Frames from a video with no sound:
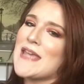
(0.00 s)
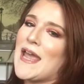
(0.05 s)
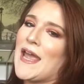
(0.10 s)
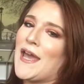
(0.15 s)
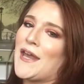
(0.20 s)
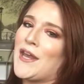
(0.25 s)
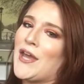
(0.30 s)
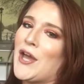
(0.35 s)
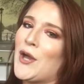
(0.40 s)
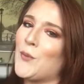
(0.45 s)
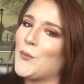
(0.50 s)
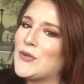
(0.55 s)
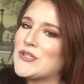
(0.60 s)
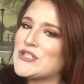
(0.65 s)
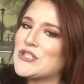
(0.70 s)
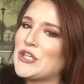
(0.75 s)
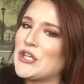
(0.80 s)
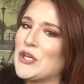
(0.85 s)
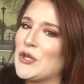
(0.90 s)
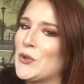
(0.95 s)
Hannah.
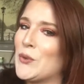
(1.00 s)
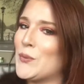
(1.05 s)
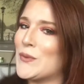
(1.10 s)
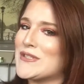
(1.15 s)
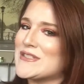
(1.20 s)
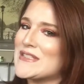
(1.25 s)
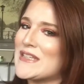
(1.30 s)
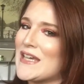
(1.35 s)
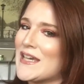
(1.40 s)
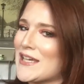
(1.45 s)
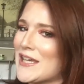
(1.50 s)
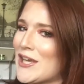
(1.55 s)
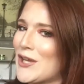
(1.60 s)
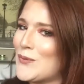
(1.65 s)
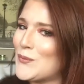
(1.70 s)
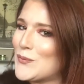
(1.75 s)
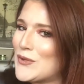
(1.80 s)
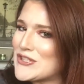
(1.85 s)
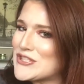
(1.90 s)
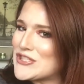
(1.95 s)
What's cute, what's kicking,
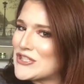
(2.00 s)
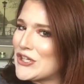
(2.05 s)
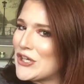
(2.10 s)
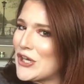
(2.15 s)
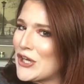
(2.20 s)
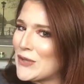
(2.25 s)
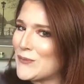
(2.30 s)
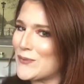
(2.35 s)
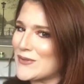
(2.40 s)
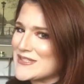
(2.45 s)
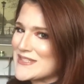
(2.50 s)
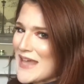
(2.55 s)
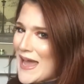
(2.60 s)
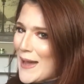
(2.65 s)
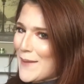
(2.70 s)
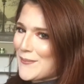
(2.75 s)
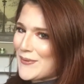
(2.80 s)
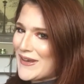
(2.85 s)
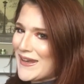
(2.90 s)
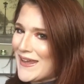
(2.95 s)
what's good, what's
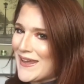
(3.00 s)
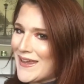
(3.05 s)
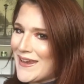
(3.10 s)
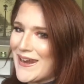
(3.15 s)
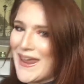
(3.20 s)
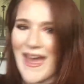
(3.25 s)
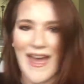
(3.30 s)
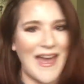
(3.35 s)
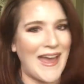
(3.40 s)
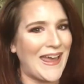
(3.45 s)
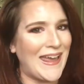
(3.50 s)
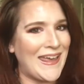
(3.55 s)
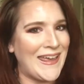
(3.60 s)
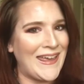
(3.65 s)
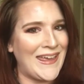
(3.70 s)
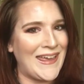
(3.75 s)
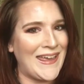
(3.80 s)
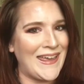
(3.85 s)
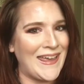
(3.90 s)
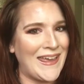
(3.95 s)
happening?
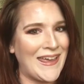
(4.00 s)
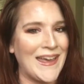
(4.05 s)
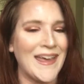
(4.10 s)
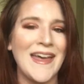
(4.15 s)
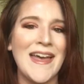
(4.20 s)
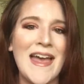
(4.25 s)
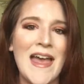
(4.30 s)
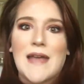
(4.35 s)
Hi.